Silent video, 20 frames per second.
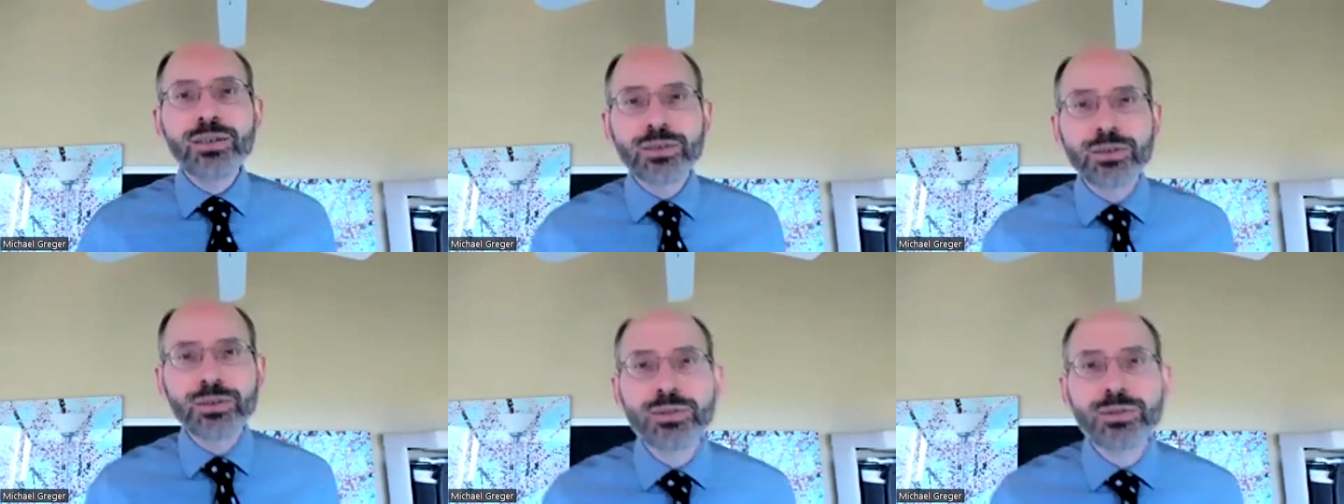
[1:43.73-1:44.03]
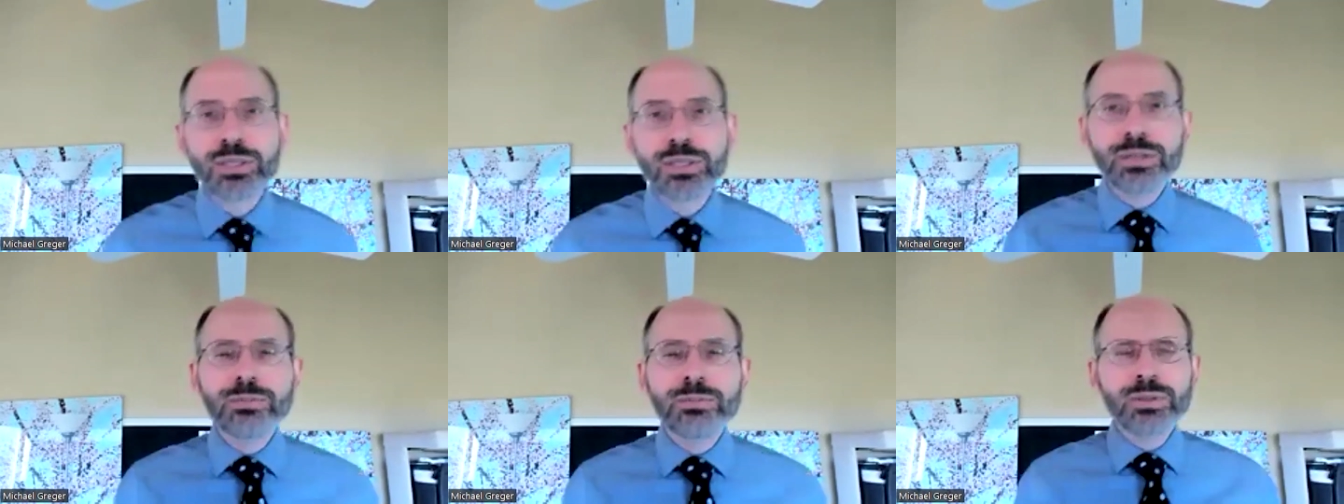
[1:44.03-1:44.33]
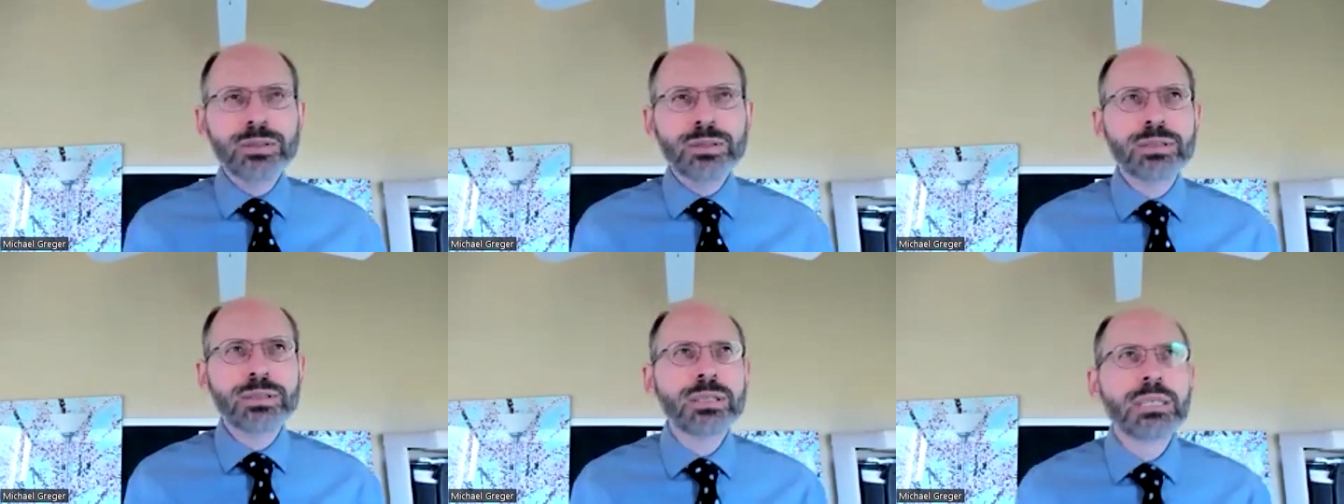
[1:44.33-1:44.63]
She
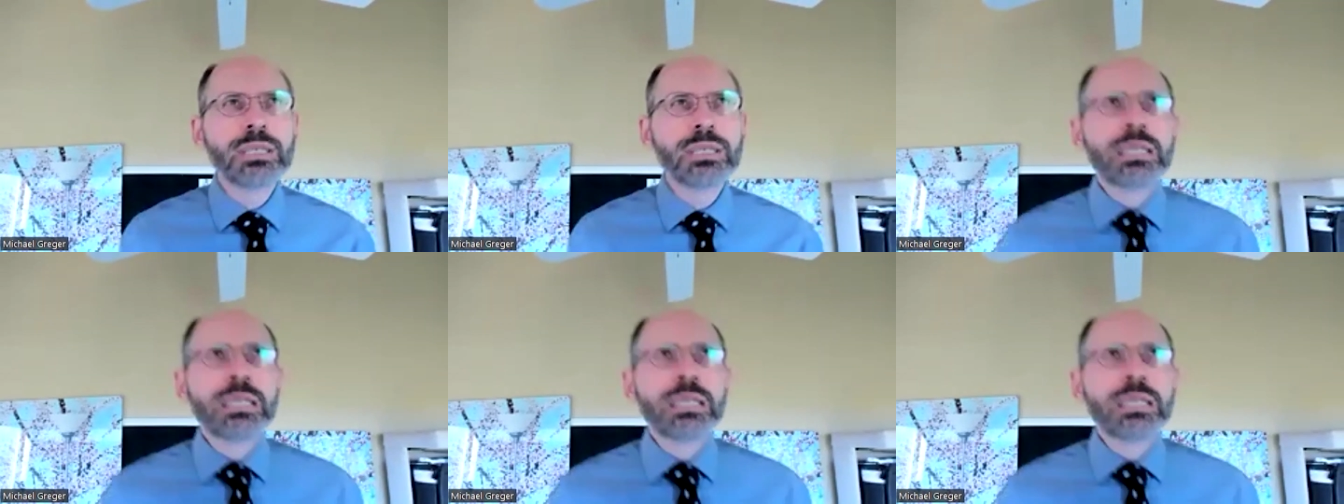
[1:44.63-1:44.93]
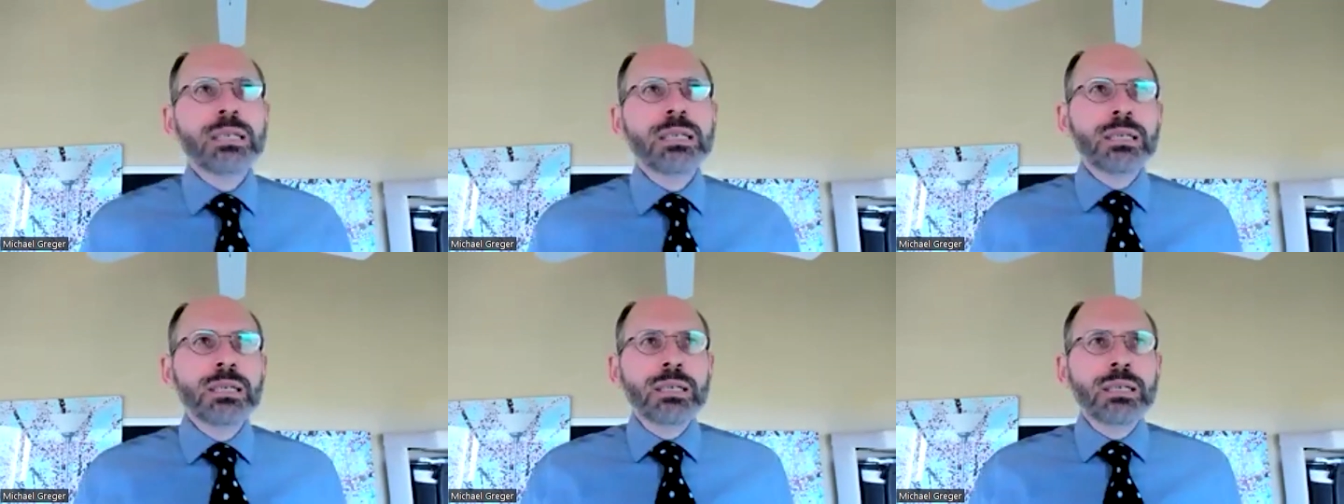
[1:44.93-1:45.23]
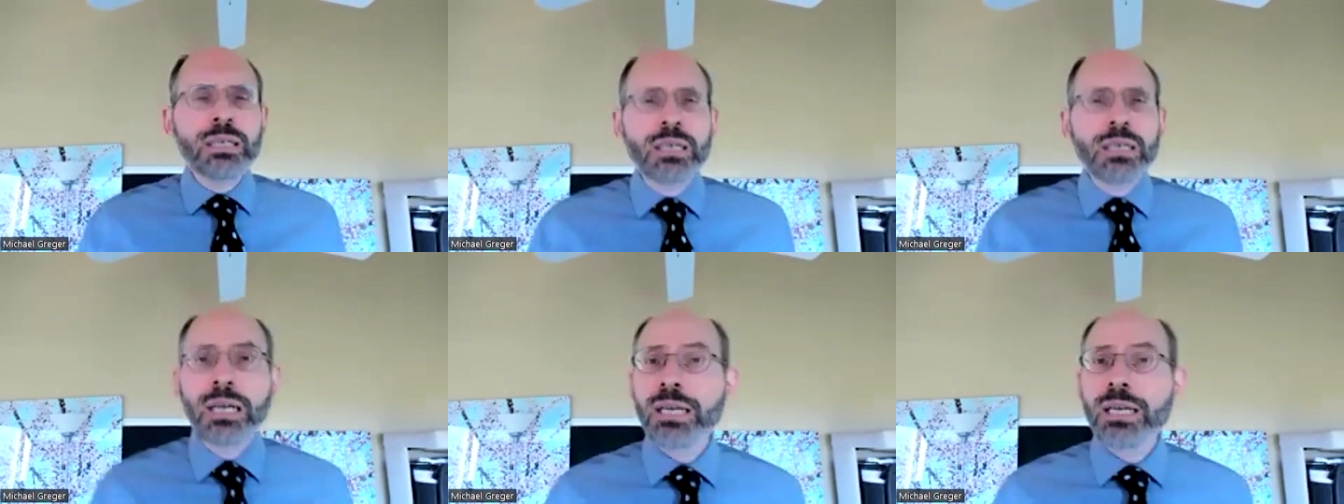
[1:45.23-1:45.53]
was
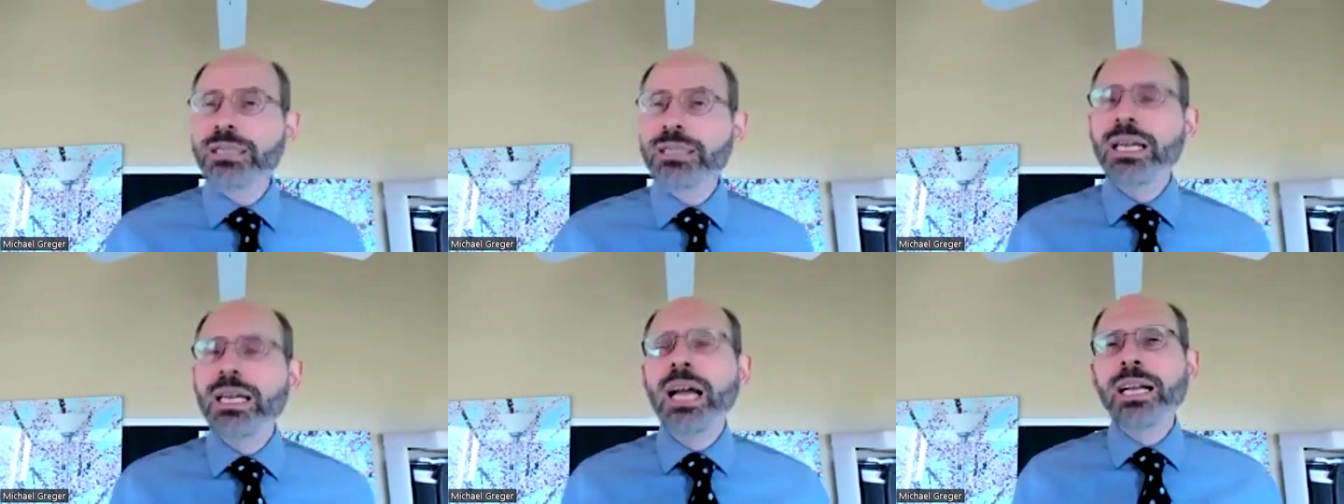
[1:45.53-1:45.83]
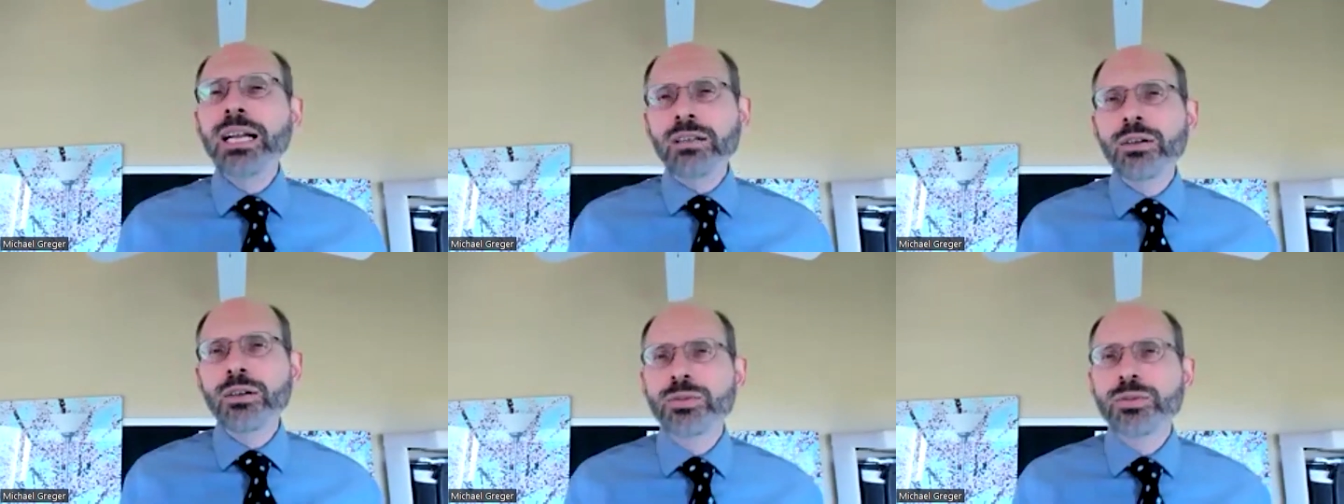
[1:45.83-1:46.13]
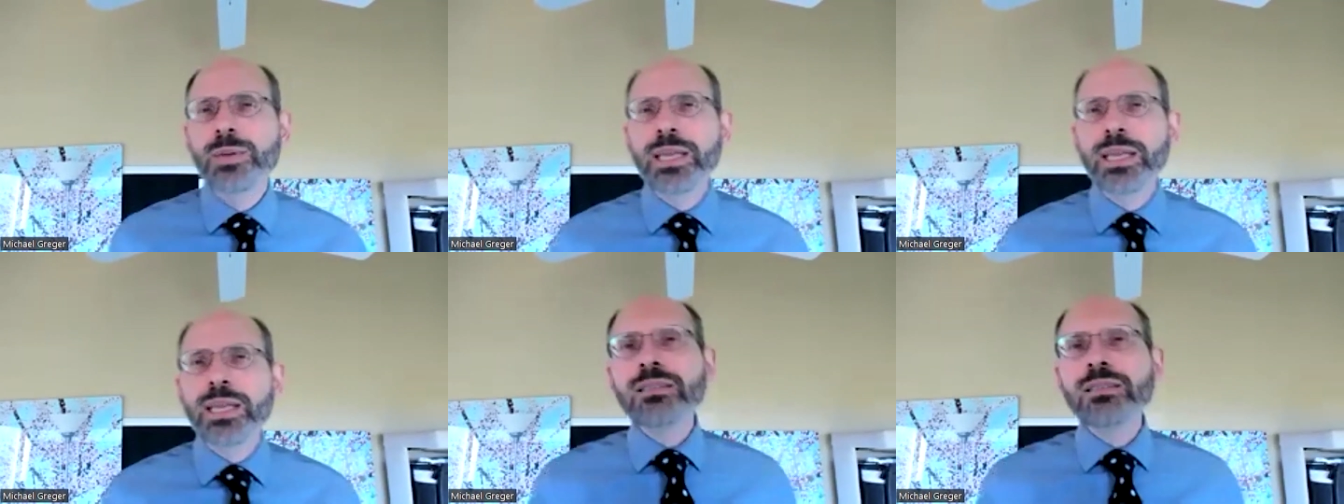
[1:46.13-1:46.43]
diagnosed with
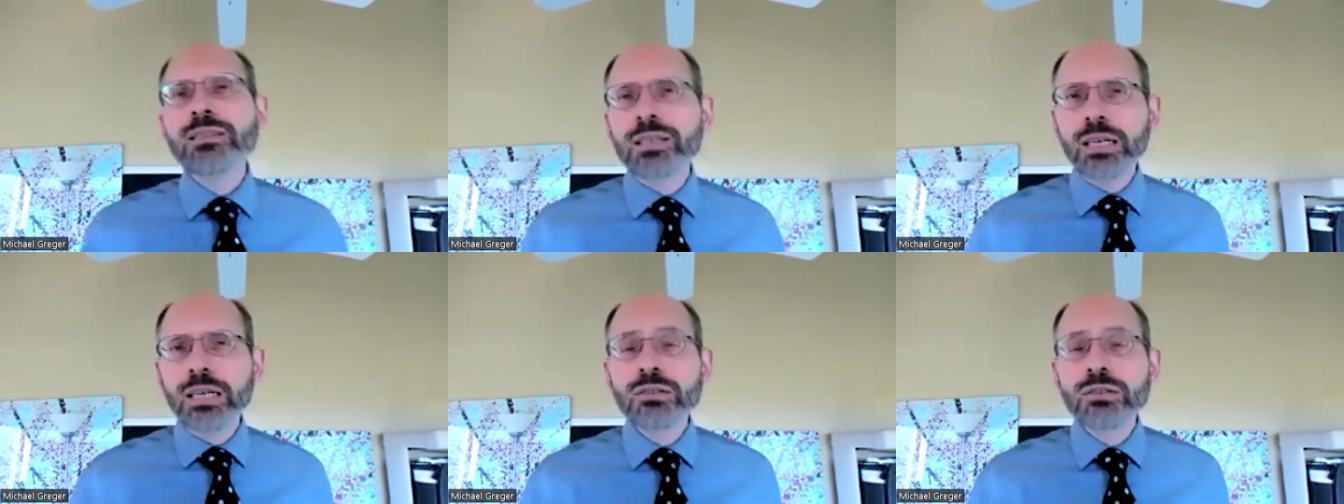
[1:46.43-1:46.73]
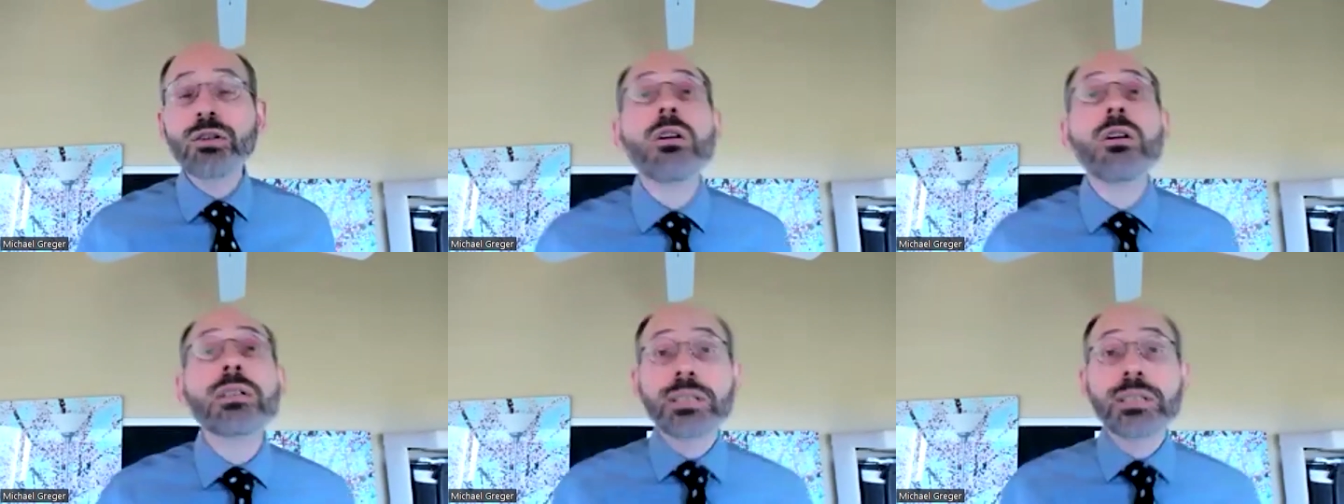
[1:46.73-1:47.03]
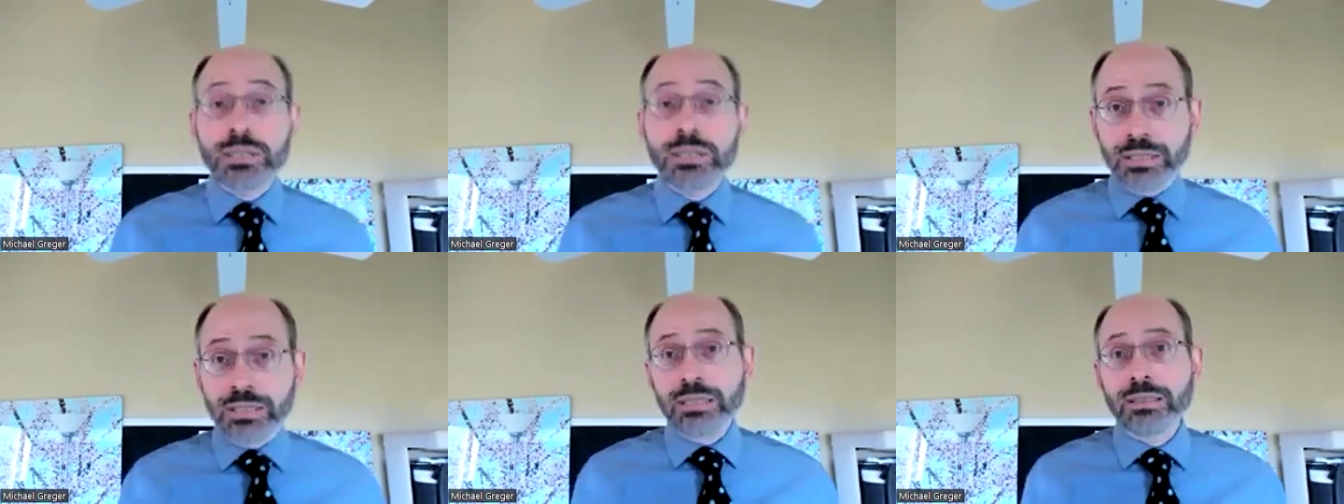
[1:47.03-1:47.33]
end-stage heart
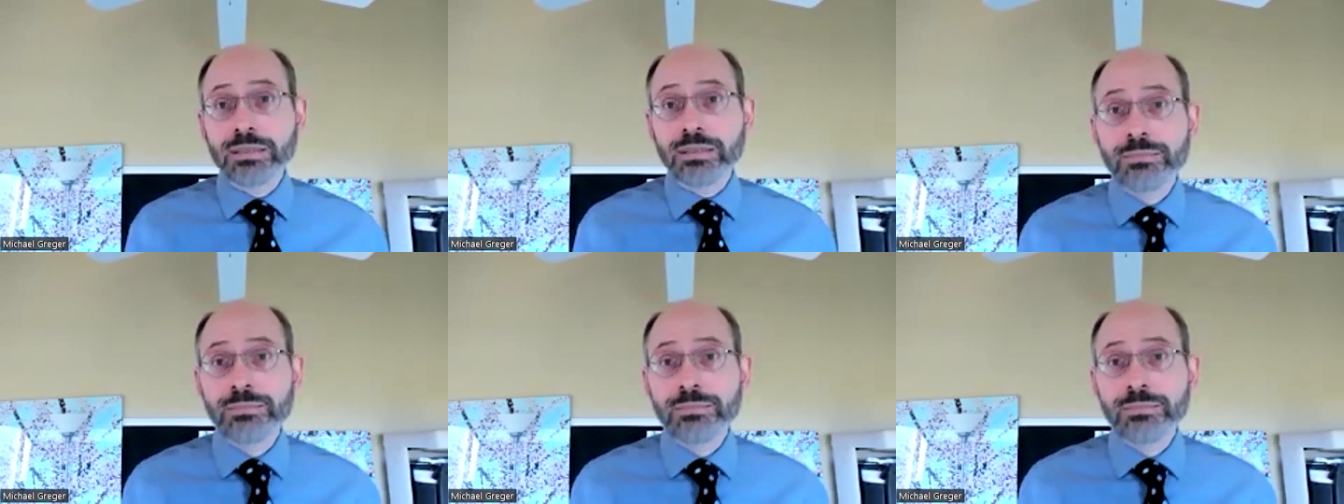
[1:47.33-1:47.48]
disease,